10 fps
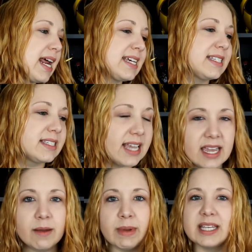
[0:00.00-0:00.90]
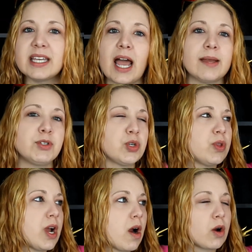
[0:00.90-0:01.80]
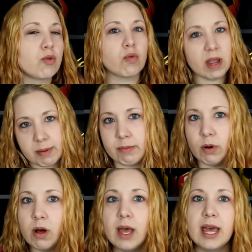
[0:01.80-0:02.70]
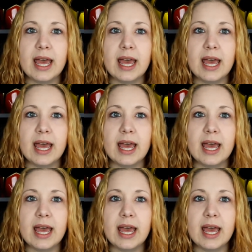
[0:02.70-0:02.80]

And I say amazing, I'm sure there are great people